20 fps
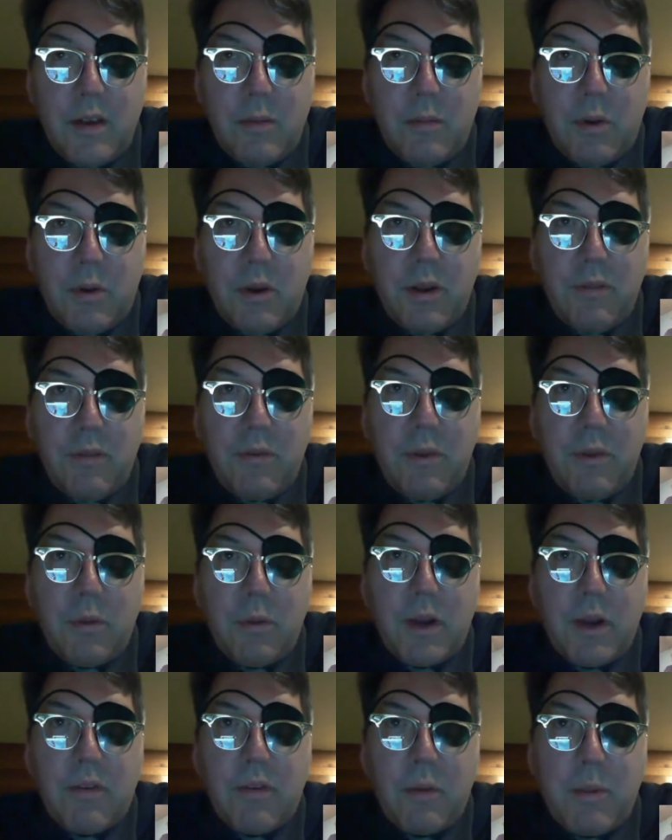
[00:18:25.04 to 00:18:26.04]
point of view,
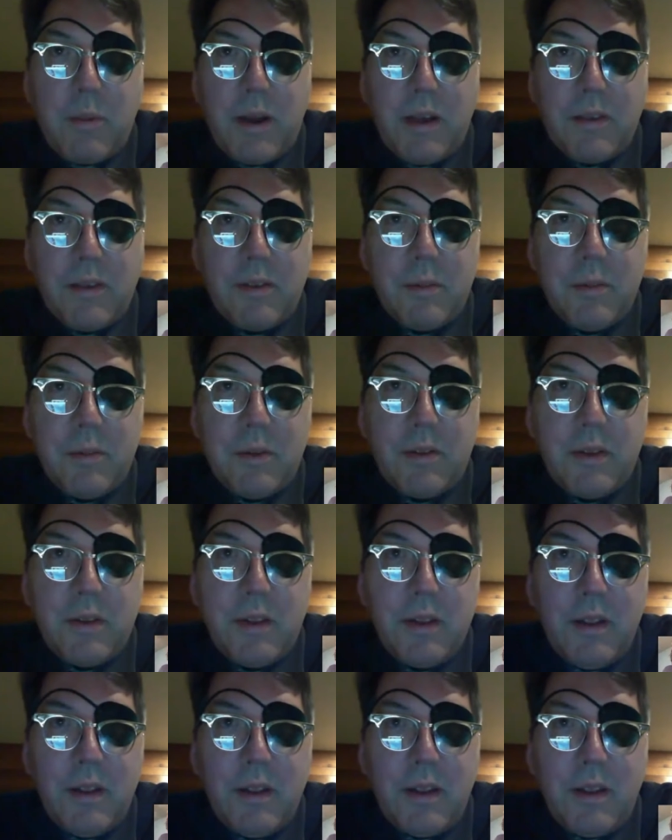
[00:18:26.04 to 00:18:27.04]
wherever possible,
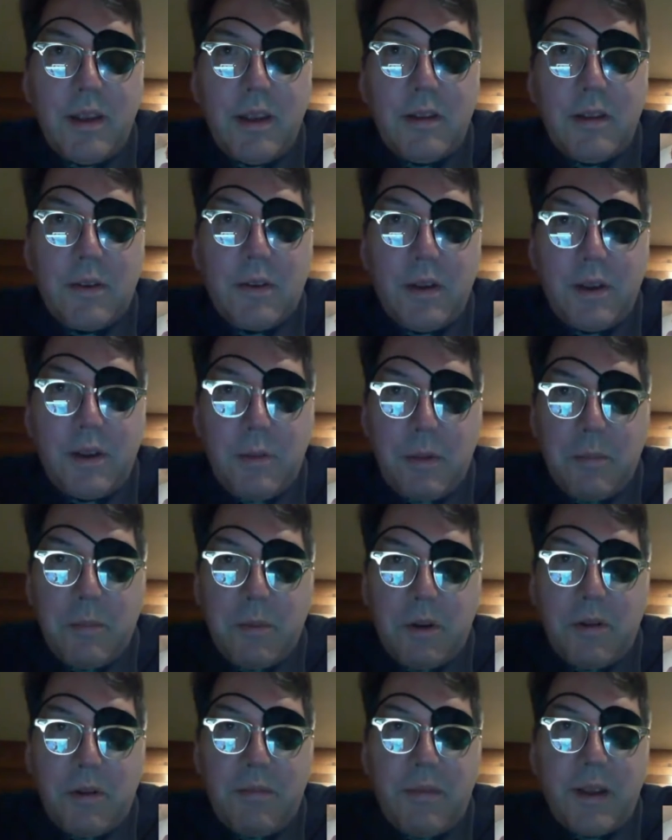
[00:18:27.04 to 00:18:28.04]
is going to be
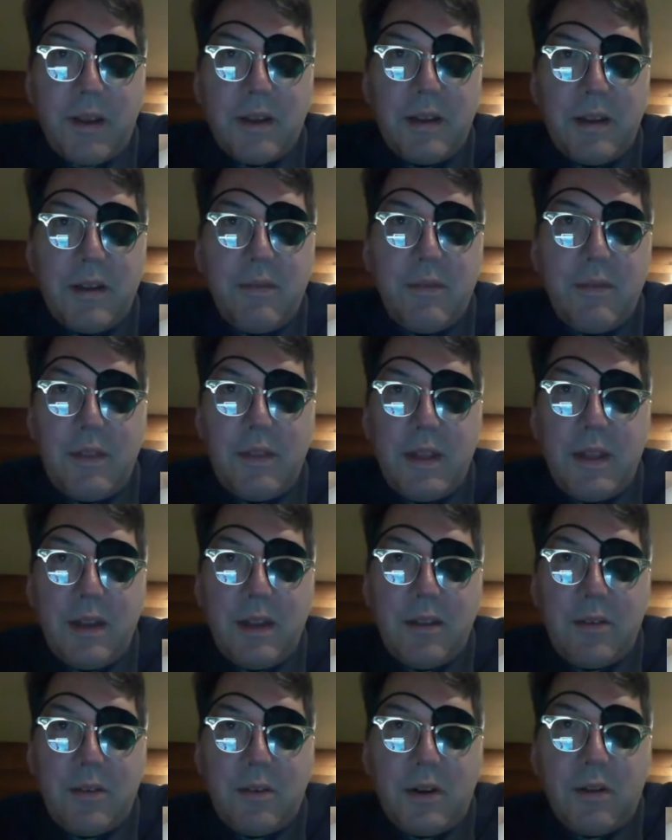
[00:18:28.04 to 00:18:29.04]
more effective
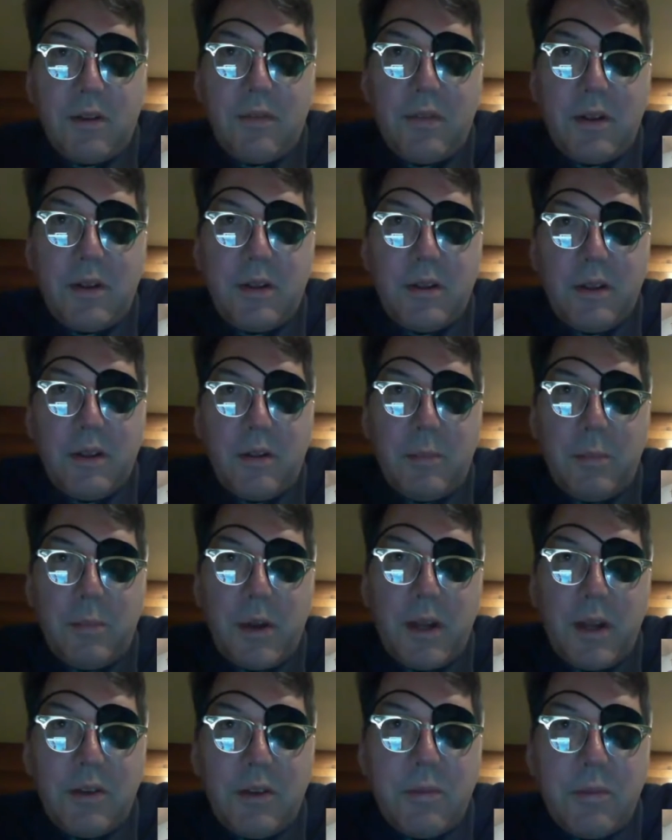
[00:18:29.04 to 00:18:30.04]
than sort of a
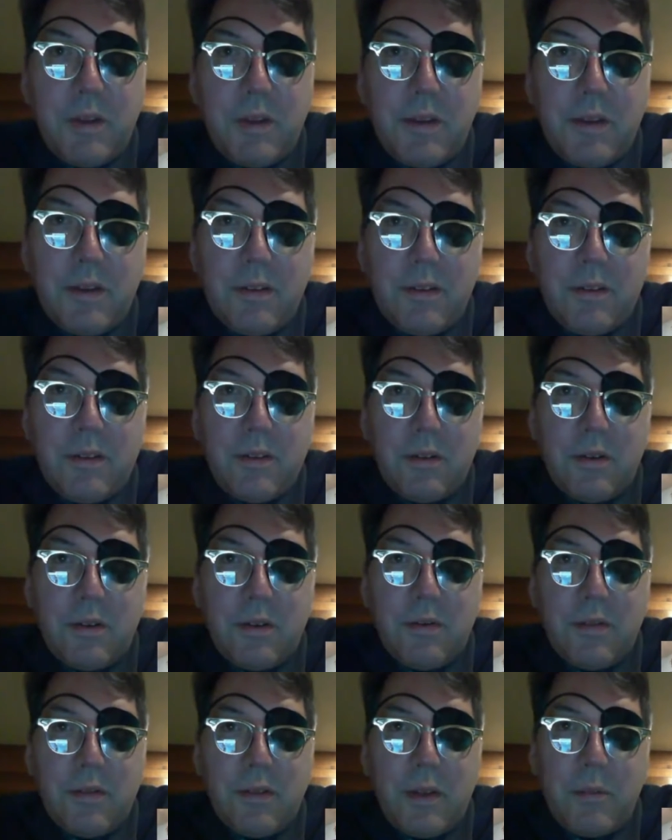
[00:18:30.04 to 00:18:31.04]
punishment sort
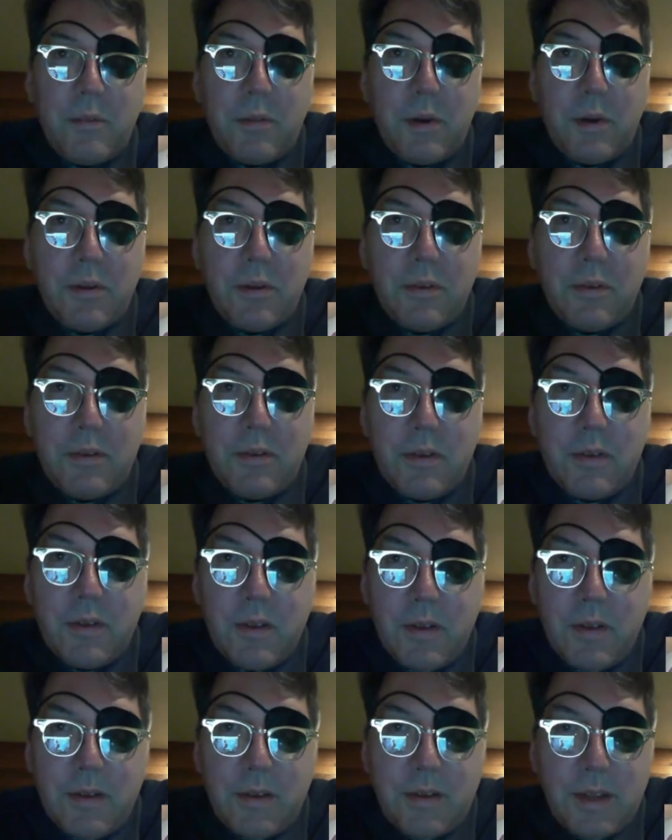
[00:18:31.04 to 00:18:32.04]
of approach.
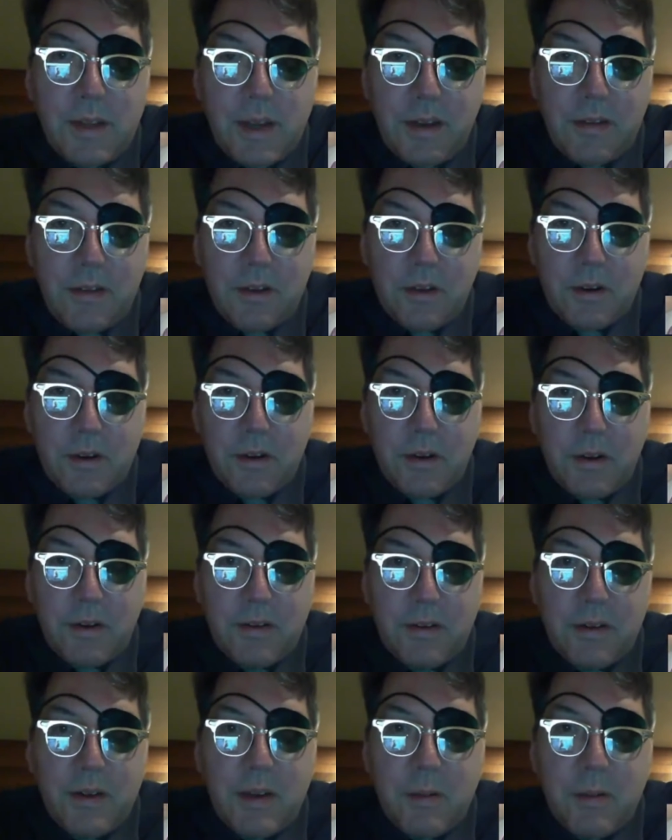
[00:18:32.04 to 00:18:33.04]
Does that answer your
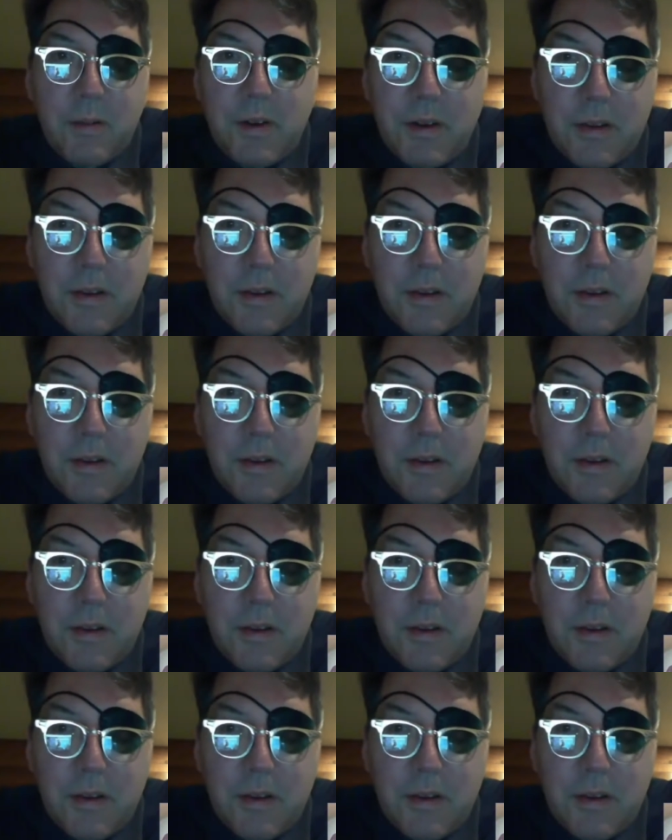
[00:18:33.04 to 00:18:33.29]
question, Deborah?